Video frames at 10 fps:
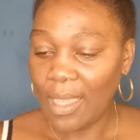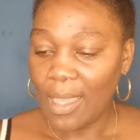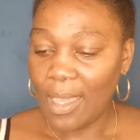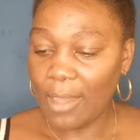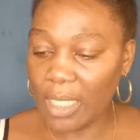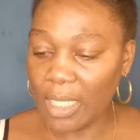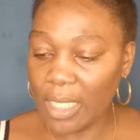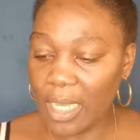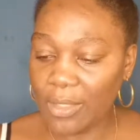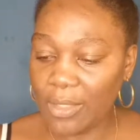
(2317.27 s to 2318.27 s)
I'm
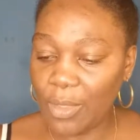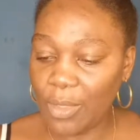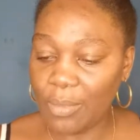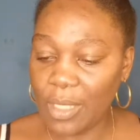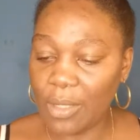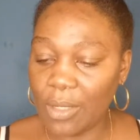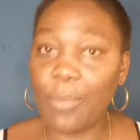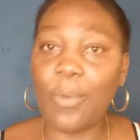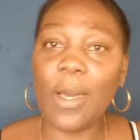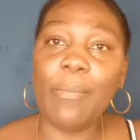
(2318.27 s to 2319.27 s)
glad you will be up
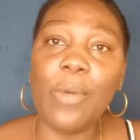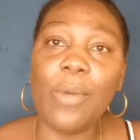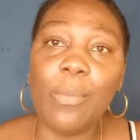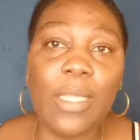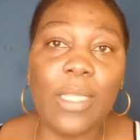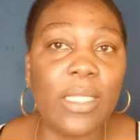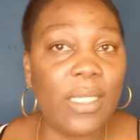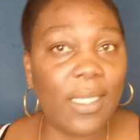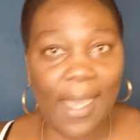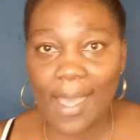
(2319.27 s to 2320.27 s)
and bubbling.
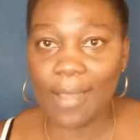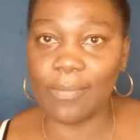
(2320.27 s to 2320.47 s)
Yeah.